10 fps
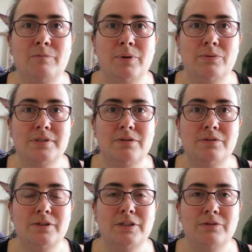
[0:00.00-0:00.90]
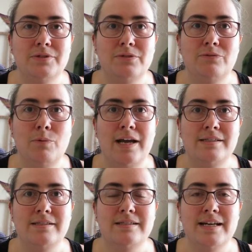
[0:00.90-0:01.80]
but also, you know, sort of
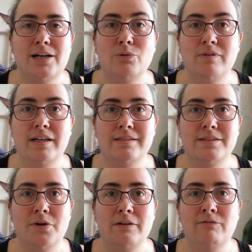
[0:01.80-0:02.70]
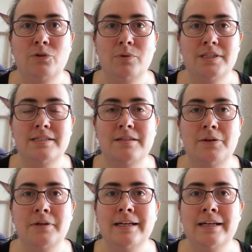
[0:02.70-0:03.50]
ways to tackle things going forward. So